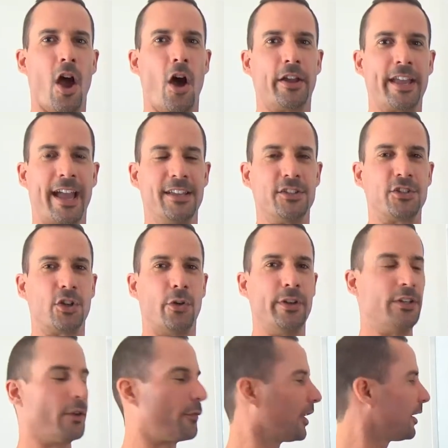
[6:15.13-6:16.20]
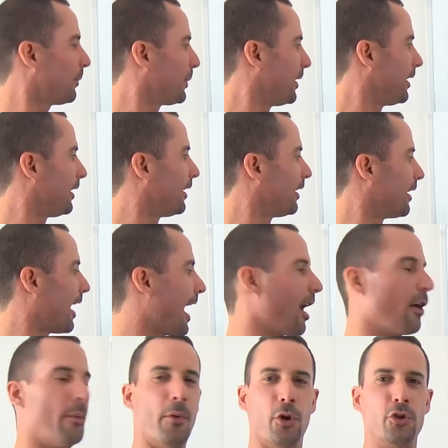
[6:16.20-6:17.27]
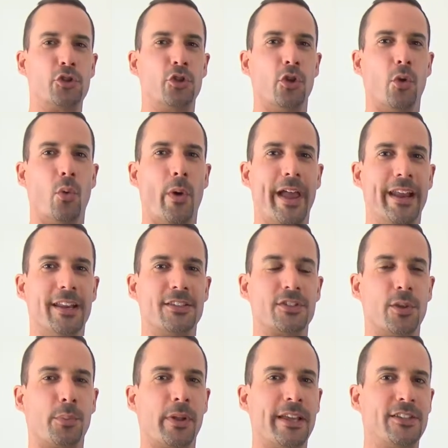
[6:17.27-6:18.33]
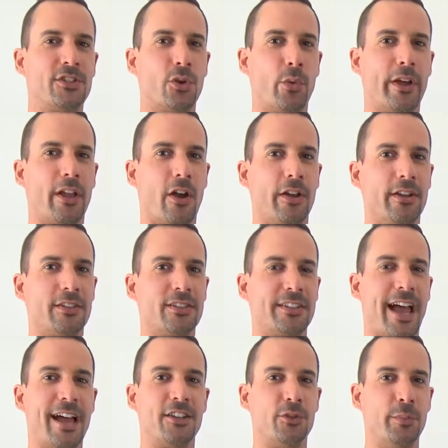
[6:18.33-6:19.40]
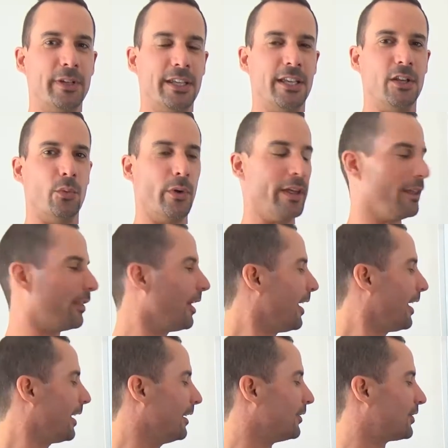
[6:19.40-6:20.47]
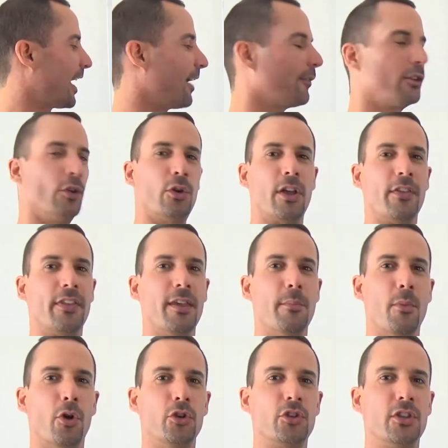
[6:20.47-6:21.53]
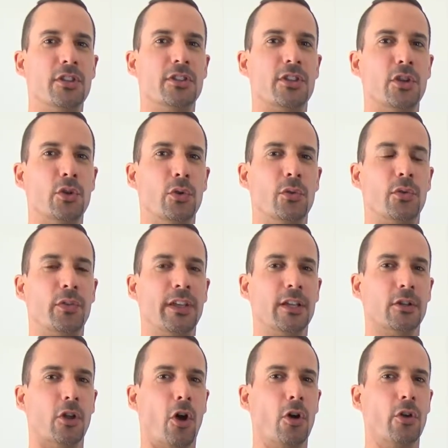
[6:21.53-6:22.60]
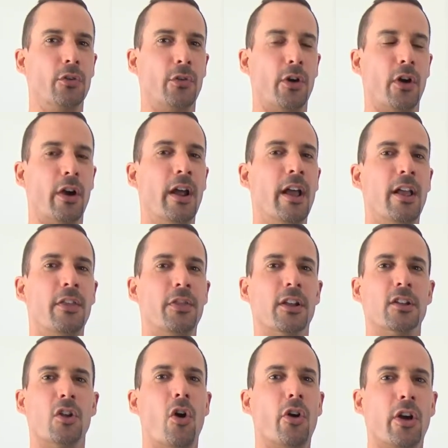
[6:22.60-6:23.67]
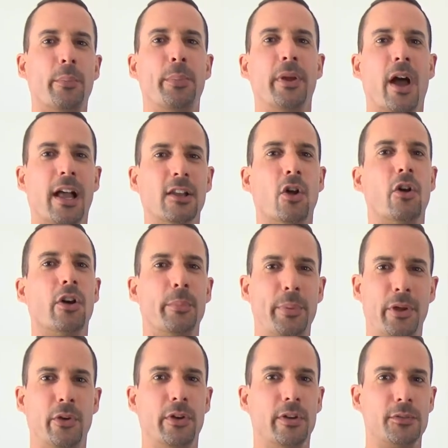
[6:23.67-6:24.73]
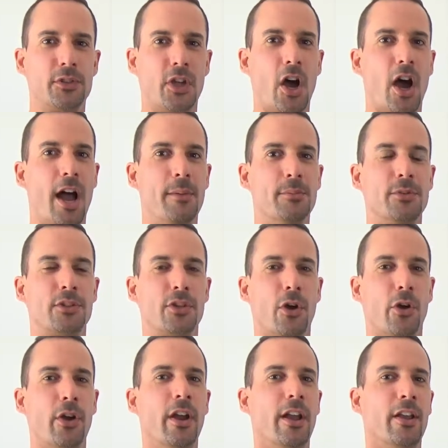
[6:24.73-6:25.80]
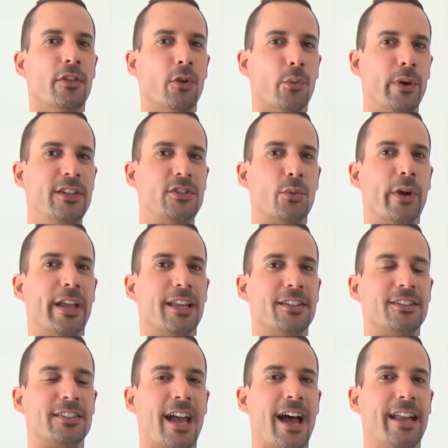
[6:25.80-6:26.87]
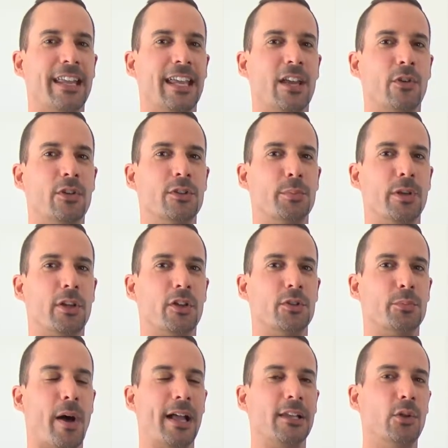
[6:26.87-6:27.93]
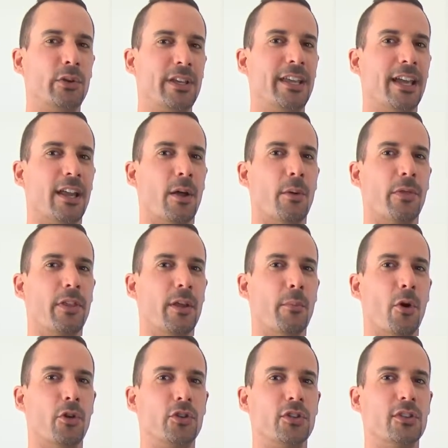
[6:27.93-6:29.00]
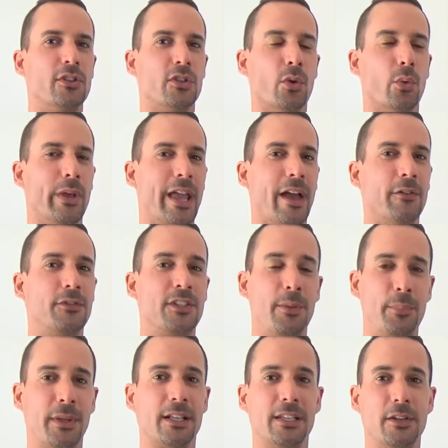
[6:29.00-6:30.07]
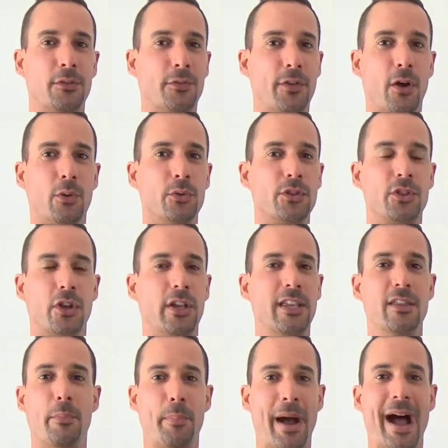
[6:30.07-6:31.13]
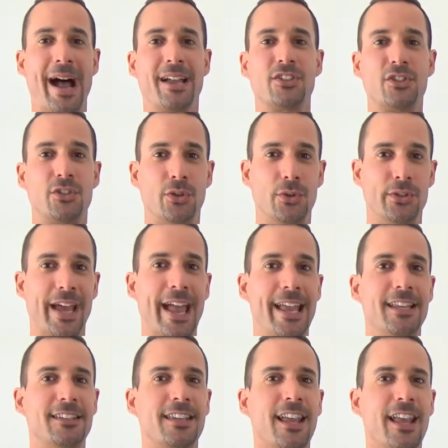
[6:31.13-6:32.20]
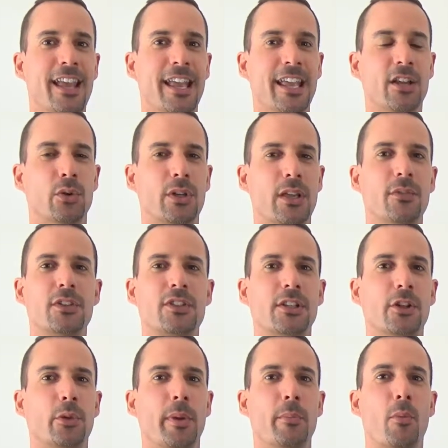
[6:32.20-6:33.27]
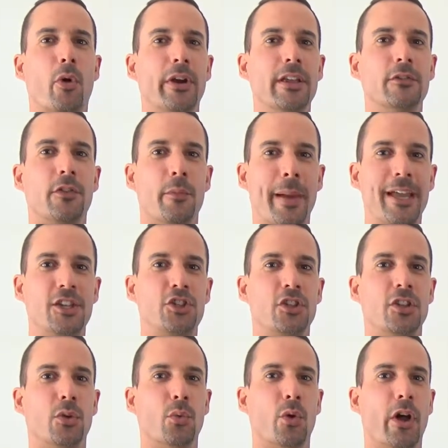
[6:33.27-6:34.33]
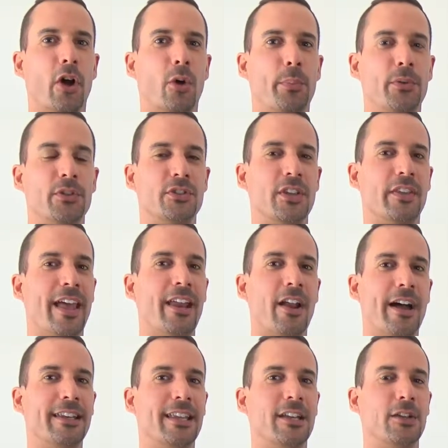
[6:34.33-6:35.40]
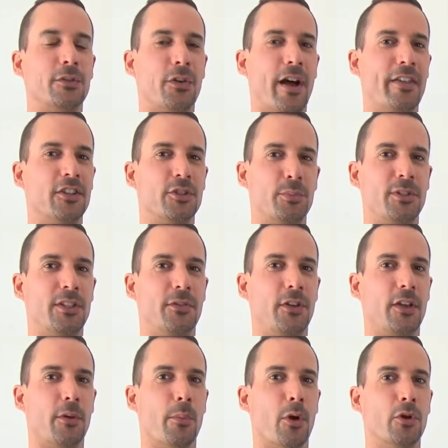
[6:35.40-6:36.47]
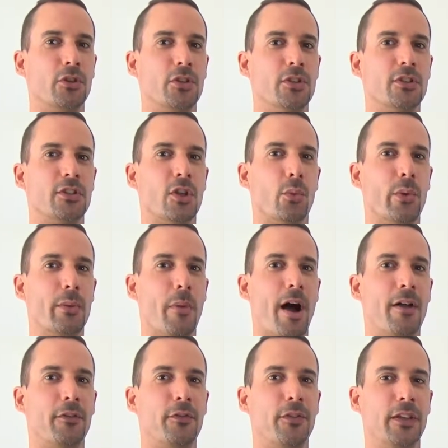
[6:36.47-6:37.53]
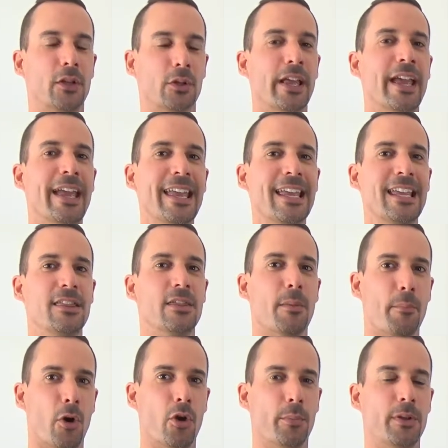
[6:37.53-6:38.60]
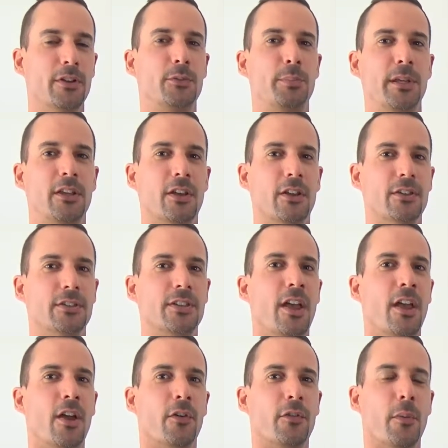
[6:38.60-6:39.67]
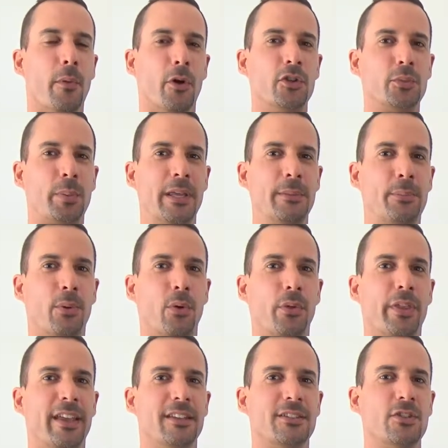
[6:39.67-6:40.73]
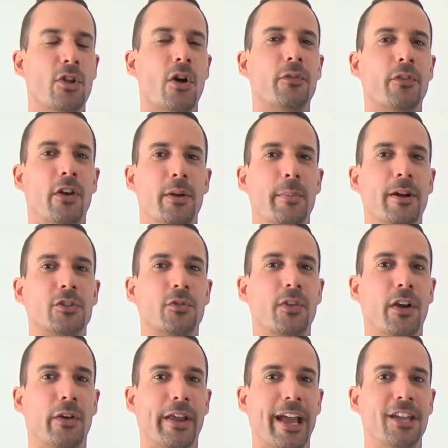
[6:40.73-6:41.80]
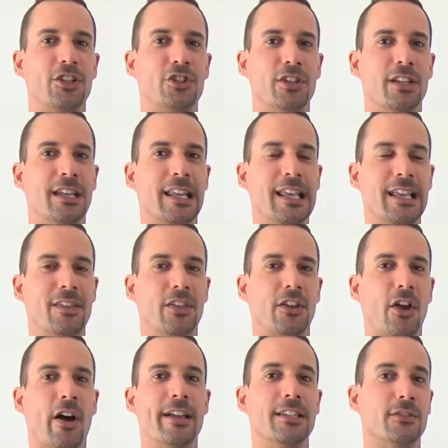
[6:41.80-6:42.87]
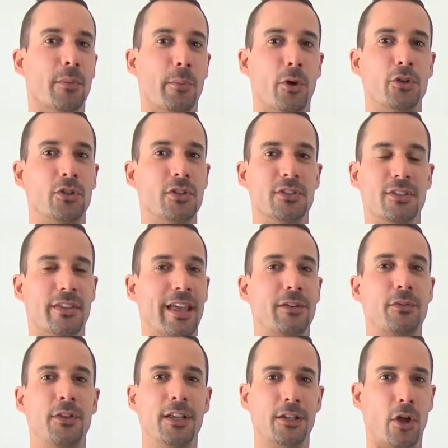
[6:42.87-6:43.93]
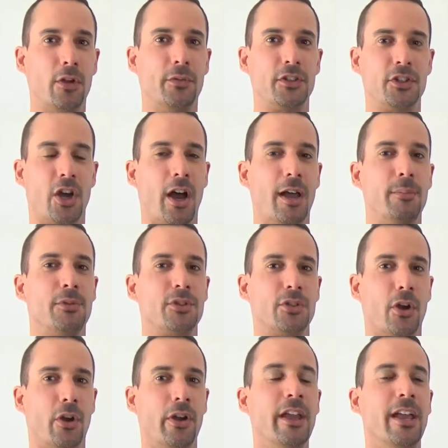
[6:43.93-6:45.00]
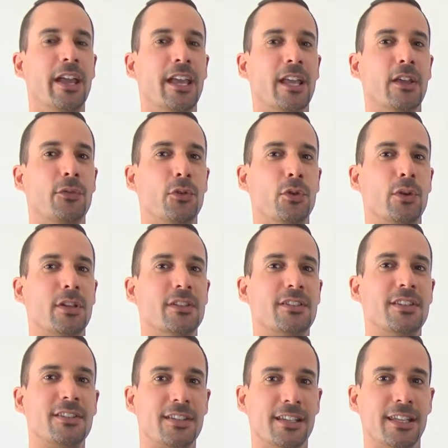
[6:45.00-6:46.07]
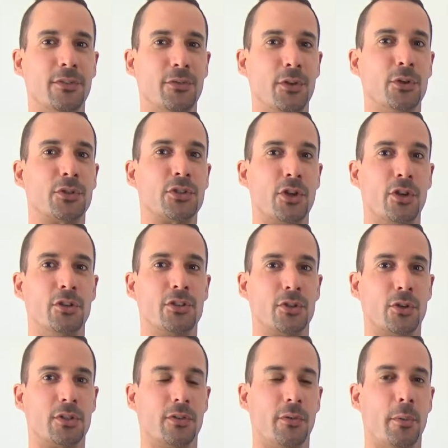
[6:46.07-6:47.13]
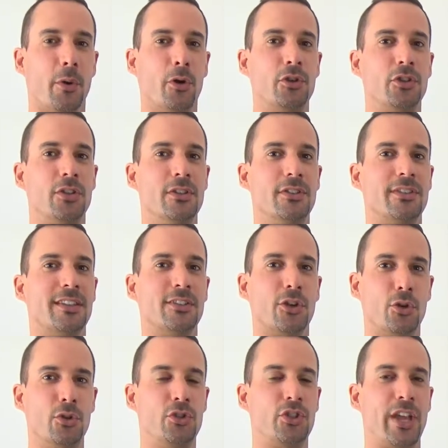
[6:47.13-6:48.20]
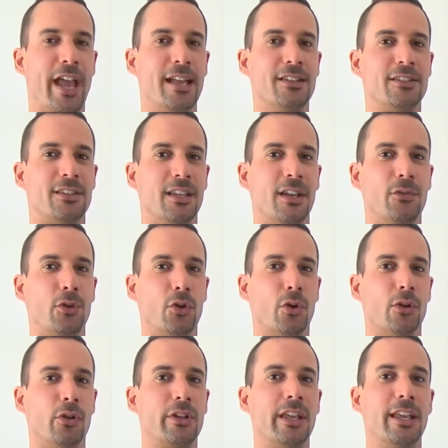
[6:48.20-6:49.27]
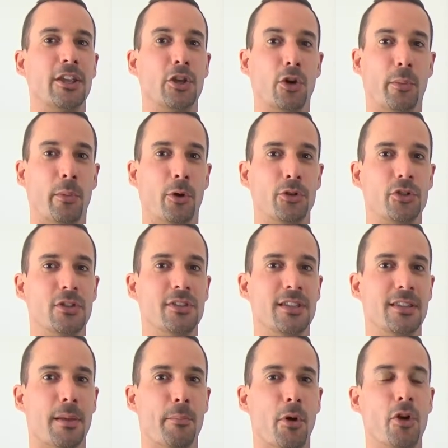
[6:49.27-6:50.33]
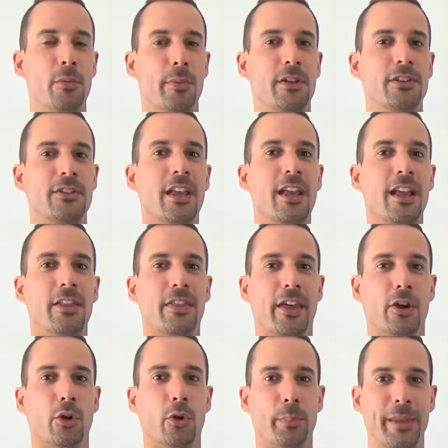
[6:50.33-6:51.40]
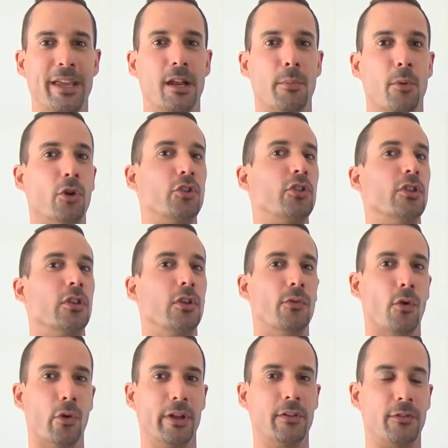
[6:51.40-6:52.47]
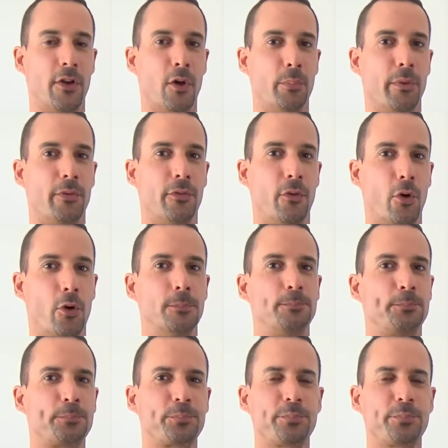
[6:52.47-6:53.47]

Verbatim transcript: Okay, so in developing our emotional awareness, the place that we're going to start to begin with is to have a look at the emotions that you feel over the longer a longer period of time. So the reason we're going to start here is because by looking at uh, the emotions that we have typically felt in the past to date, it'll give us a little bit more information that will help us to then identify the specific emotions that we might feel in the moment. Because for most people, there's not very much variation in the kinds of emotions that they feel over time. So if you consistently feel certain sorts of emotions, there's a good chance that if you're looking at your emotions in the moment, that it'll be an emotion that you've already felt before.